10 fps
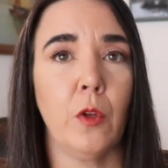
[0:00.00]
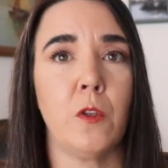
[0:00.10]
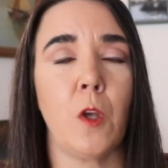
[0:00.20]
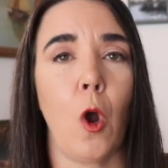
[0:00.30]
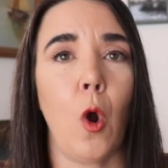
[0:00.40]

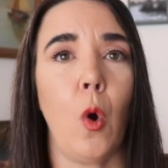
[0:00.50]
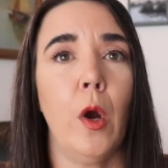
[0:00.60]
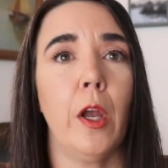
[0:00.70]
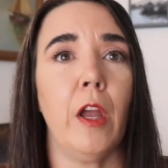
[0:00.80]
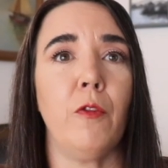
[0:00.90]

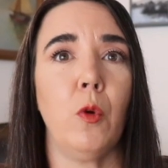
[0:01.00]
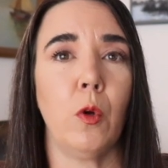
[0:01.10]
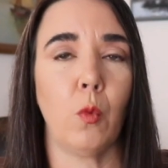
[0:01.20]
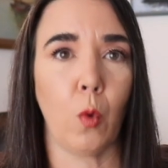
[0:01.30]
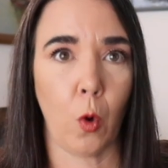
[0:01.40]
So if you
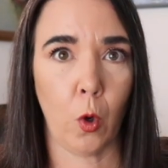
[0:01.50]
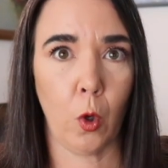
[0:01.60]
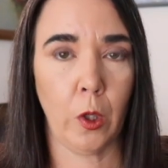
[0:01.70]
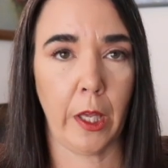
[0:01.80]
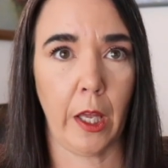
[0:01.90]

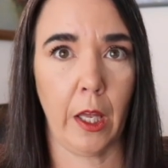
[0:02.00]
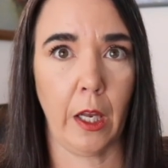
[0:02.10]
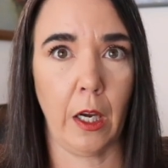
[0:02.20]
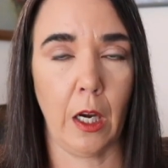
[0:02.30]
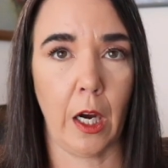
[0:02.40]
enroll
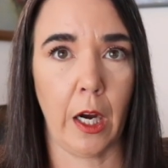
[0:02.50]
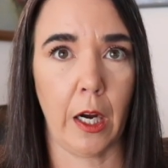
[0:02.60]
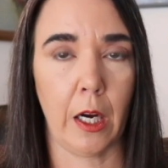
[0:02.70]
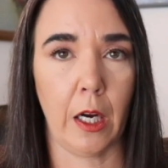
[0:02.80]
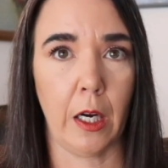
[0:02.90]
in
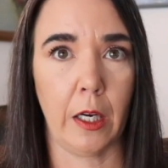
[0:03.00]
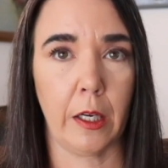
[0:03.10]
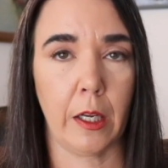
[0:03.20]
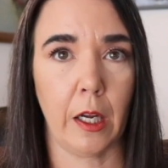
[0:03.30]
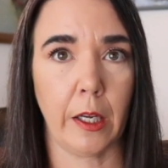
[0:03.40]

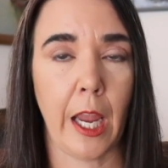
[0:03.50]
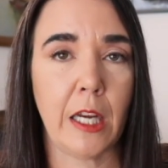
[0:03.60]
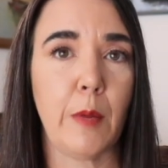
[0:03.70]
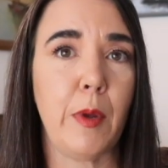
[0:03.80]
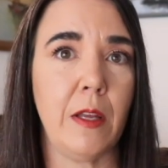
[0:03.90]

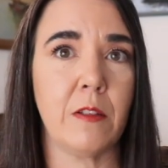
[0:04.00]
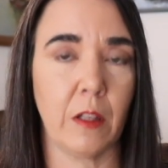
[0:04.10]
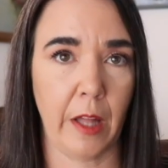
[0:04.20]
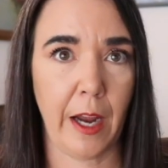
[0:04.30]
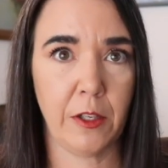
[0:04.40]
KDP
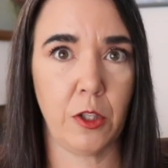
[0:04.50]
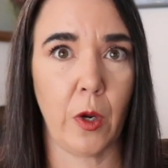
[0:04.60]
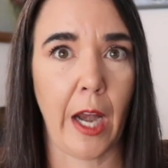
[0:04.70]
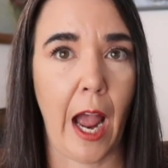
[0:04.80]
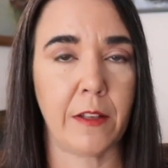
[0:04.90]
Select,
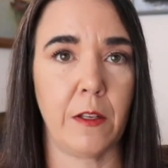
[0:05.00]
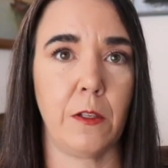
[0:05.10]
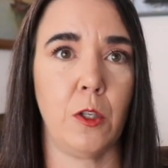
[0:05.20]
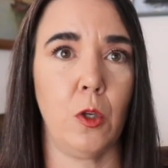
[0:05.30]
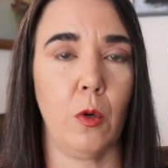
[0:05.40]
you get
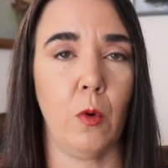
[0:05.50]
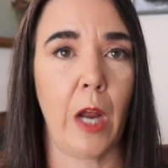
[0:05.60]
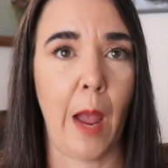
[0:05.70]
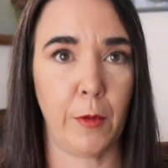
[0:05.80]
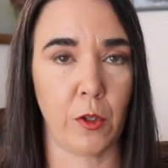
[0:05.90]
access to
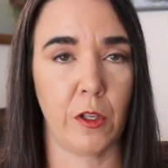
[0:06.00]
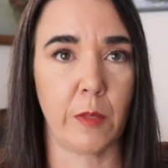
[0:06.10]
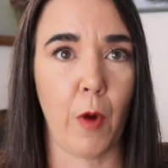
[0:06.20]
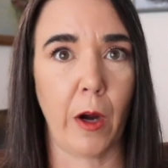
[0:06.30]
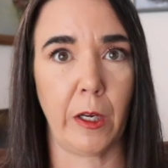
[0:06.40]

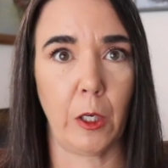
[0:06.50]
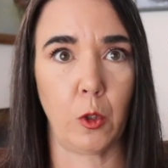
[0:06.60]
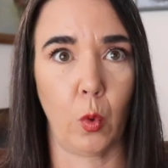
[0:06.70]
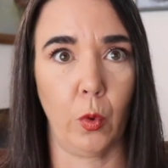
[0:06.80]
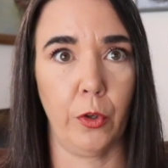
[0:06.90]
Amazon's
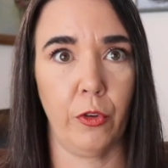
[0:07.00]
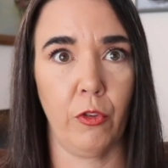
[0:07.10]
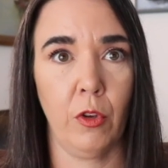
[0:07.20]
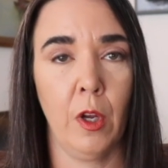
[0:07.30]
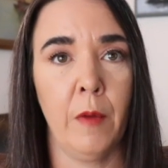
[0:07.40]
marketing
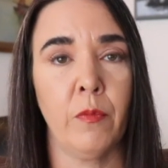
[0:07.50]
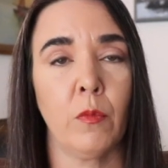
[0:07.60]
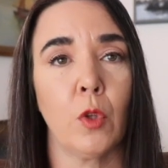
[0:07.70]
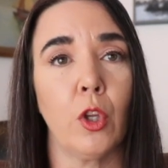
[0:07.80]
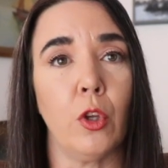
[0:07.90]
tools.
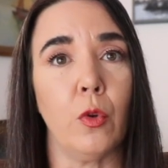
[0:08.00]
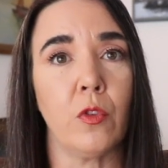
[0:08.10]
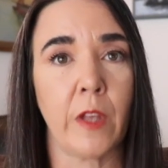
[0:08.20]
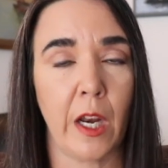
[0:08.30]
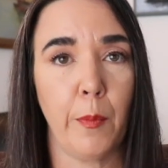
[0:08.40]
You
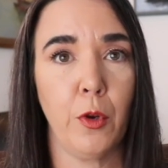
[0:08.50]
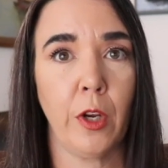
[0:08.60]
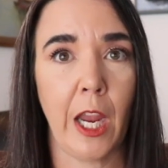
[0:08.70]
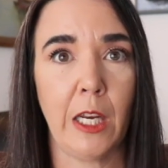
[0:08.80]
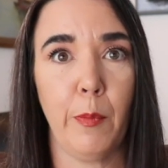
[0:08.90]
set up
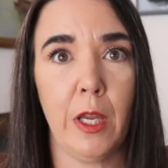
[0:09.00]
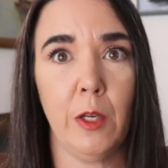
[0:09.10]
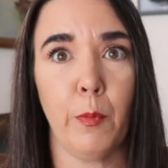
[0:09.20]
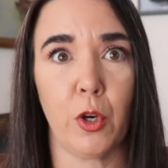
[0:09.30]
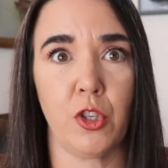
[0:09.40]
your
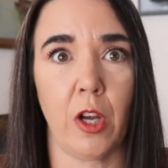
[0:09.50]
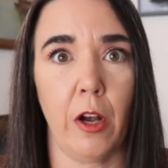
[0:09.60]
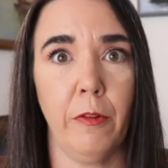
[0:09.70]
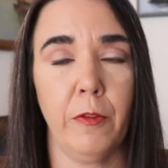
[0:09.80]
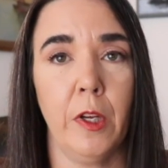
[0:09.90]
KDP
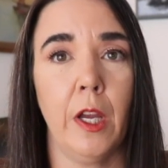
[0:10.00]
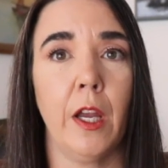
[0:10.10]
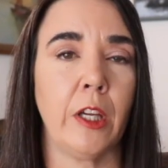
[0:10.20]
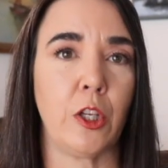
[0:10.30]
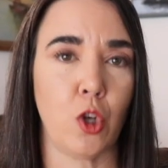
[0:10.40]
bookshelf,
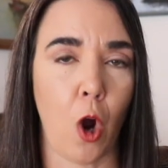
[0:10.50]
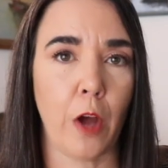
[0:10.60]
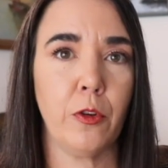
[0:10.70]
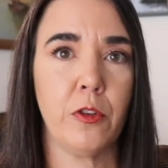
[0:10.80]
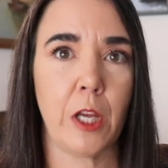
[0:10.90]
get your
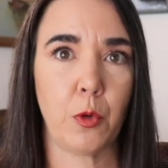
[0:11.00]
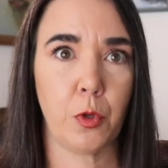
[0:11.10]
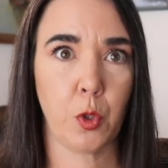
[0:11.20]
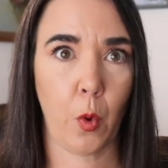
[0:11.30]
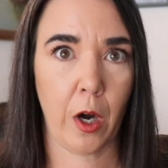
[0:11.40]
Author
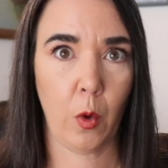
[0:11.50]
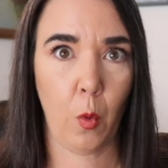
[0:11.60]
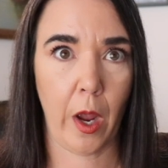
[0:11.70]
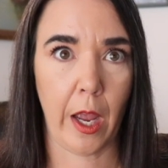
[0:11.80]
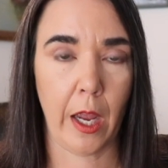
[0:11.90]
Central squared
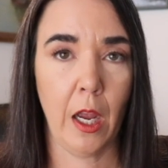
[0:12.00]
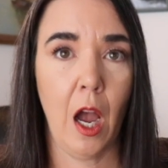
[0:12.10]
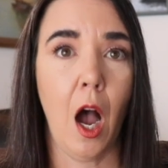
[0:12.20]
away,